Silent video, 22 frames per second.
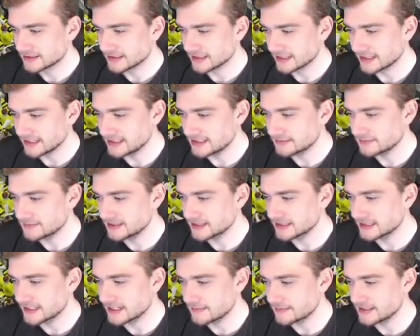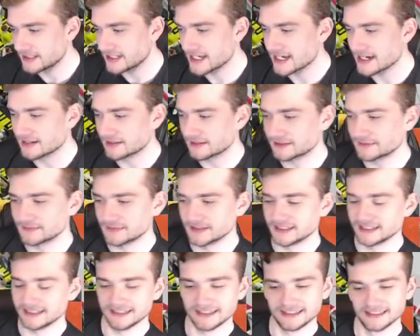I hate to be the Debbie Downer,
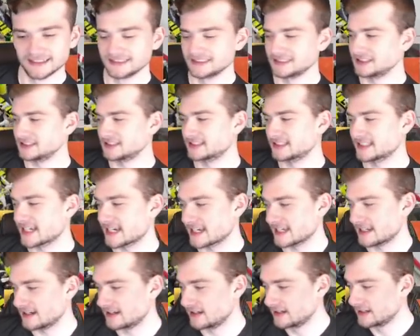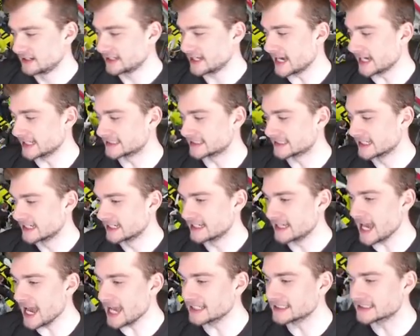but just saying. Yes!
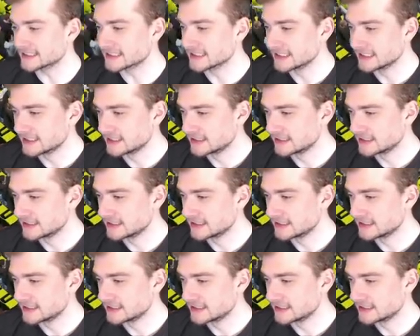Yes!